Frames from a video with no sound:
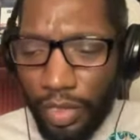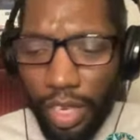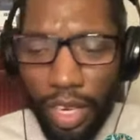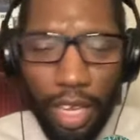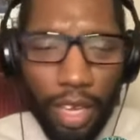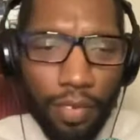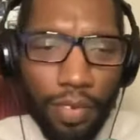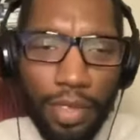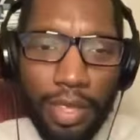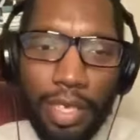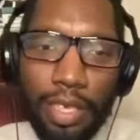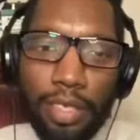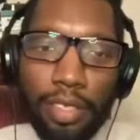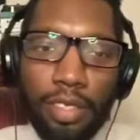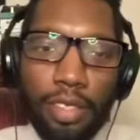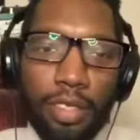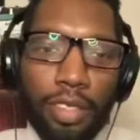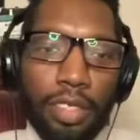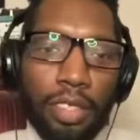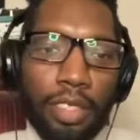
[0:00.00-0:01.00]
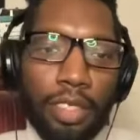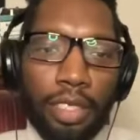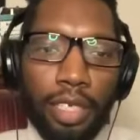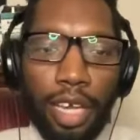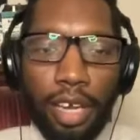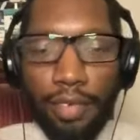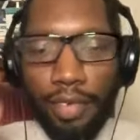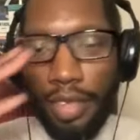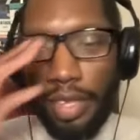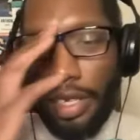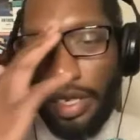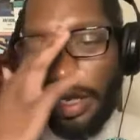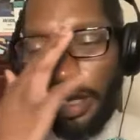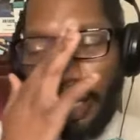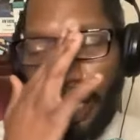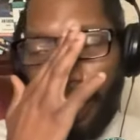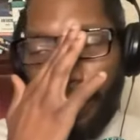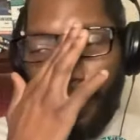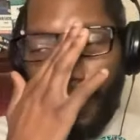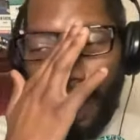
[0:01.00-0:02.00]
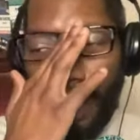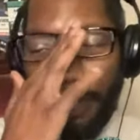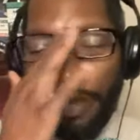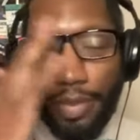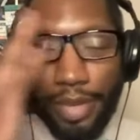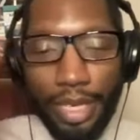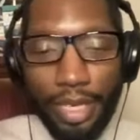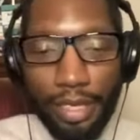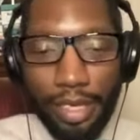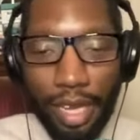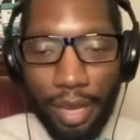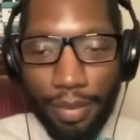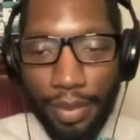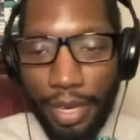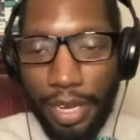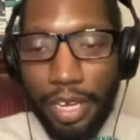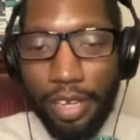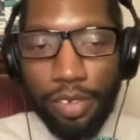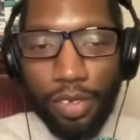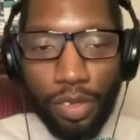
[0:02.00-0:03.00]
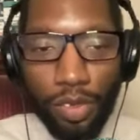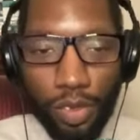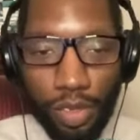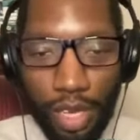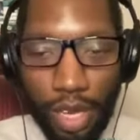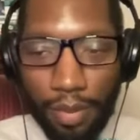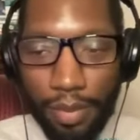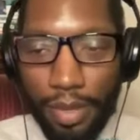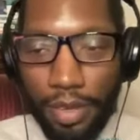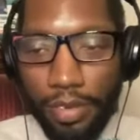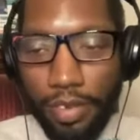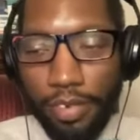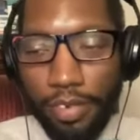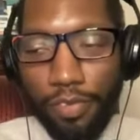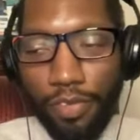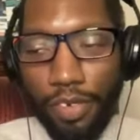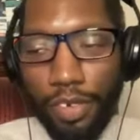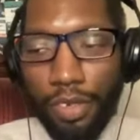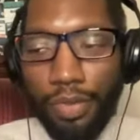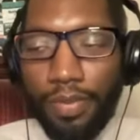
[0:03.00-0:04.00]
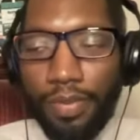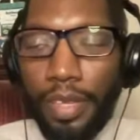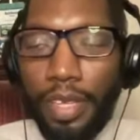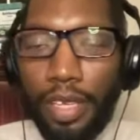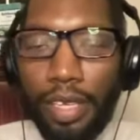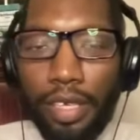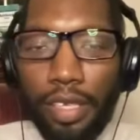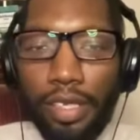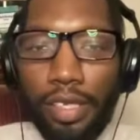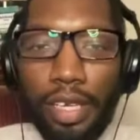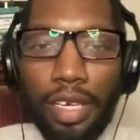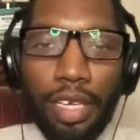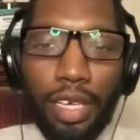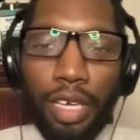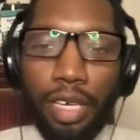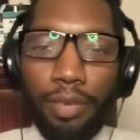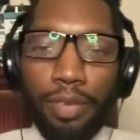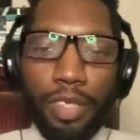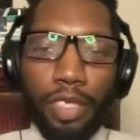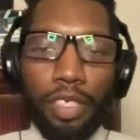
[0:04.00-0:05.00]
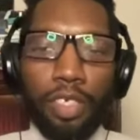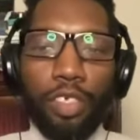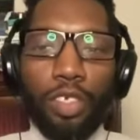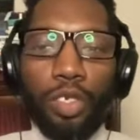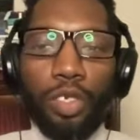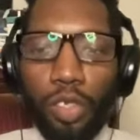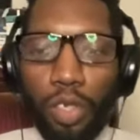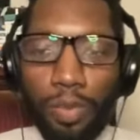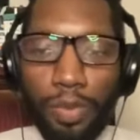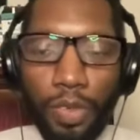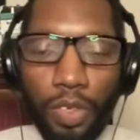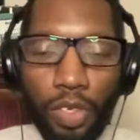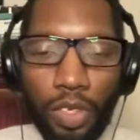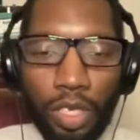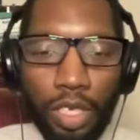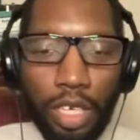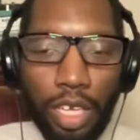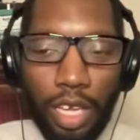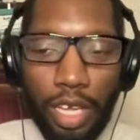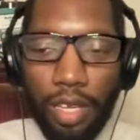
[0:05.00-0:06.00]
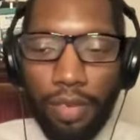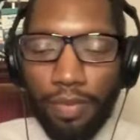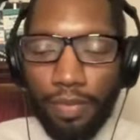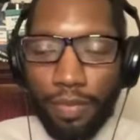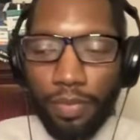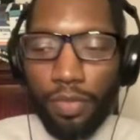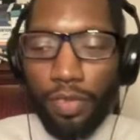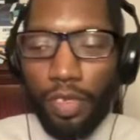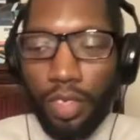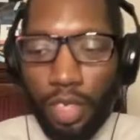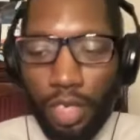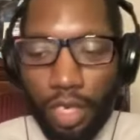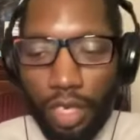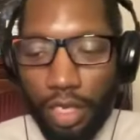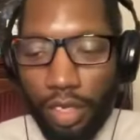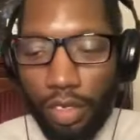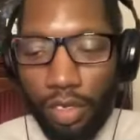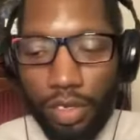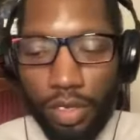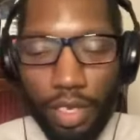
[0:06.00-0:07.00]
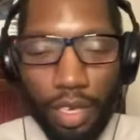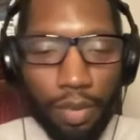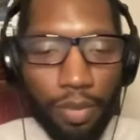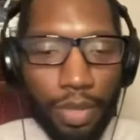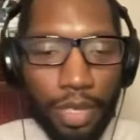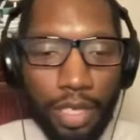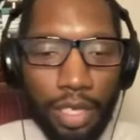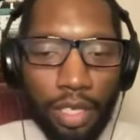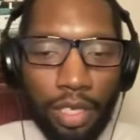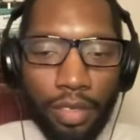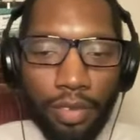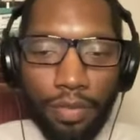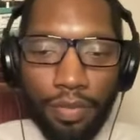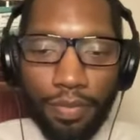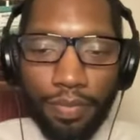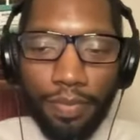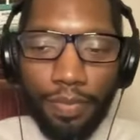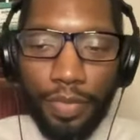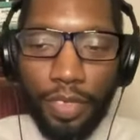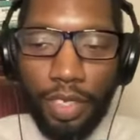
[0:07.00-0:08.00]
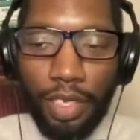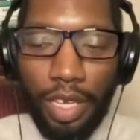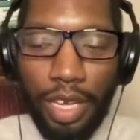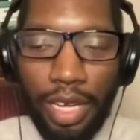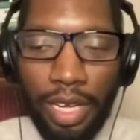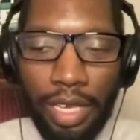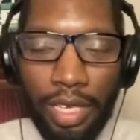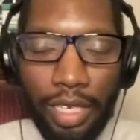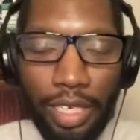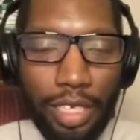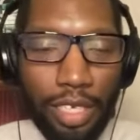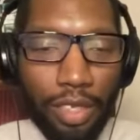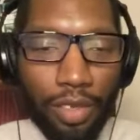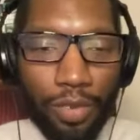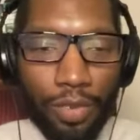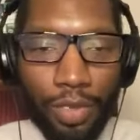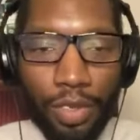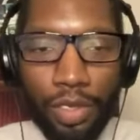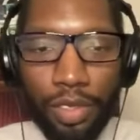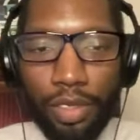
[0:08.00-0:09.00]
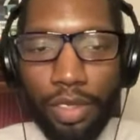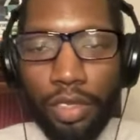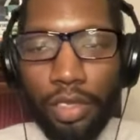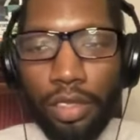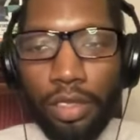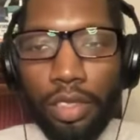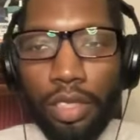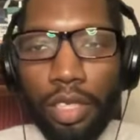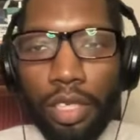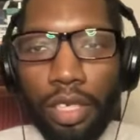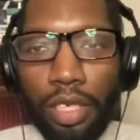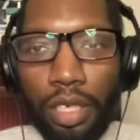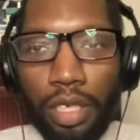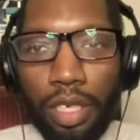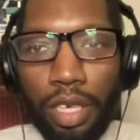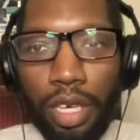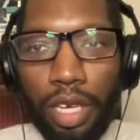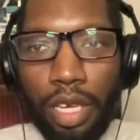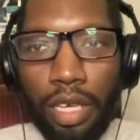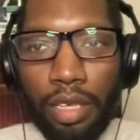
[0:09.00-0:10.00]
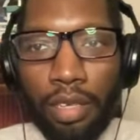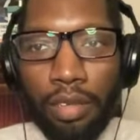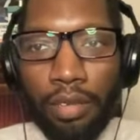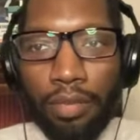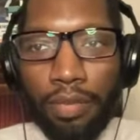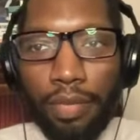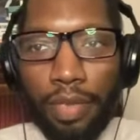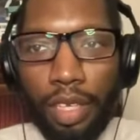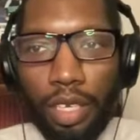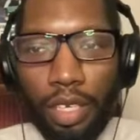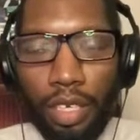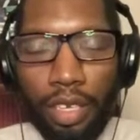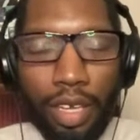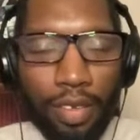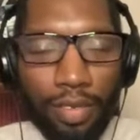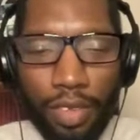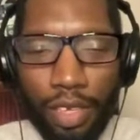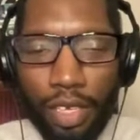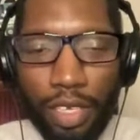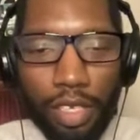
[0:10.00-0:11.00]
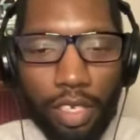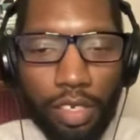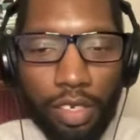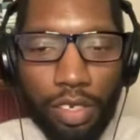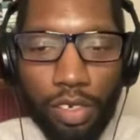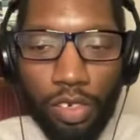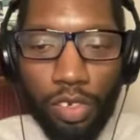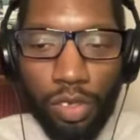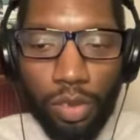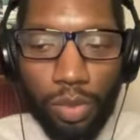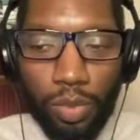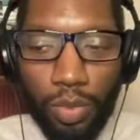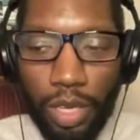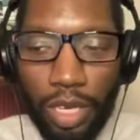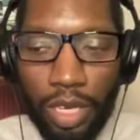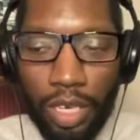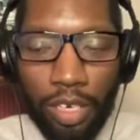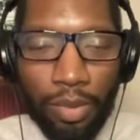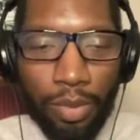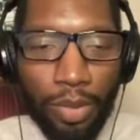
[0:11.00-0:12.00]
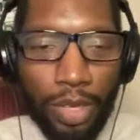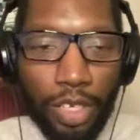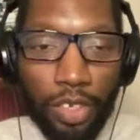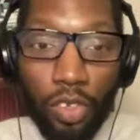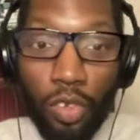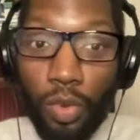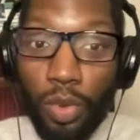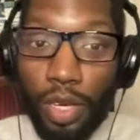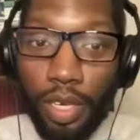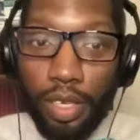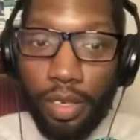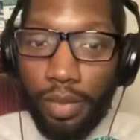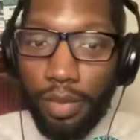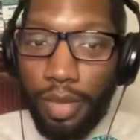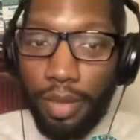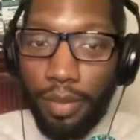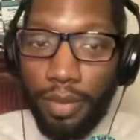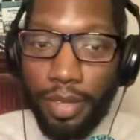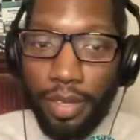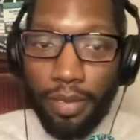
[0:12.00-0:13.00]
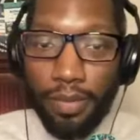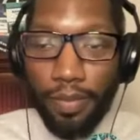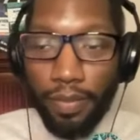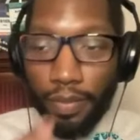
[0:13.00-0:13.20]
Everything looks good. Everything is happy. Everybody's happy. The household's happy and so forth. Second option, you show up a little late, you stumble in to get to work, after you hit the snooze alarm button twice, maybe.